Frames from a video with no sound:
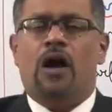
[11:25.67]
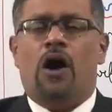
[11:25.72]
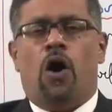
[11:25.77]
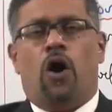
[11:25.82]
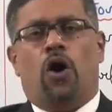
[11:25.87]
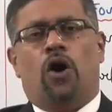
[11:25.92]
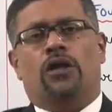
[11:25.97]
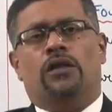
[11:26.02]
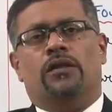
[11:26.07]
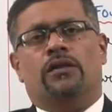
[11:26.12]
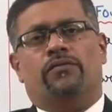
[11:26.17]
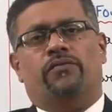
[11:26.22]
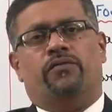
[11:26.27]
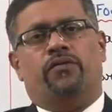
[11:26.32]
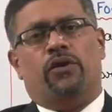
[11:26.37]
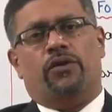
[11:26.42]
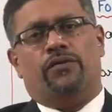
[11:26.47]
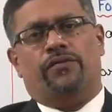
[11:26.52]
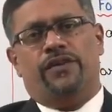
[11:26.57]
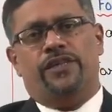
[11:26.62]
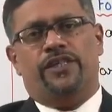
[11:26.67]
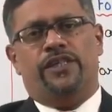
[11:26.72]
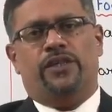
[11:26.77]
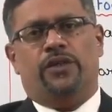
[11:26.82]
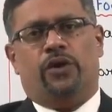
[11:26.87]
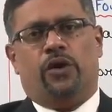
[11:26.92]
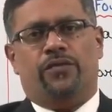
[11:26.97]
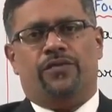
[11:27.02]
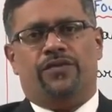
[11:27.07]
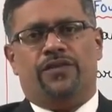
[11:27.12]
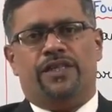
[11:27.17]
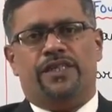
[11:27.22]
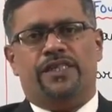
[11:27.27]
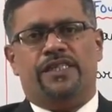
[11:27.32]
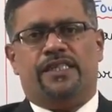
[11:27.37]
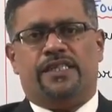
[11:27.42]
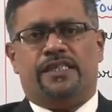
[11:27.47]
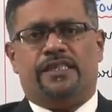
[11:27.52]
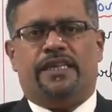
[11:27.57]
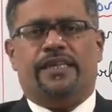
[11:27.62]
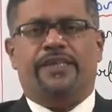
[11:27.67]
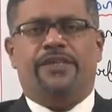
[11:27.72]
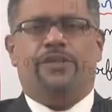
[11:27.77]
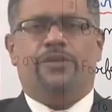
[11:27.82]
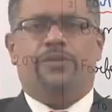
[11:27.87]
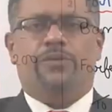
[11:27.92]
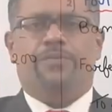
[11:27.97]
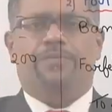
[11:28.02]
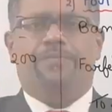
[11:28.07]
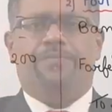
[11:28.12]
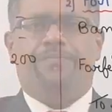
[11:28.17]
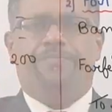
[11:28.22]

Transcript: on forfeiture of shares. Thank you.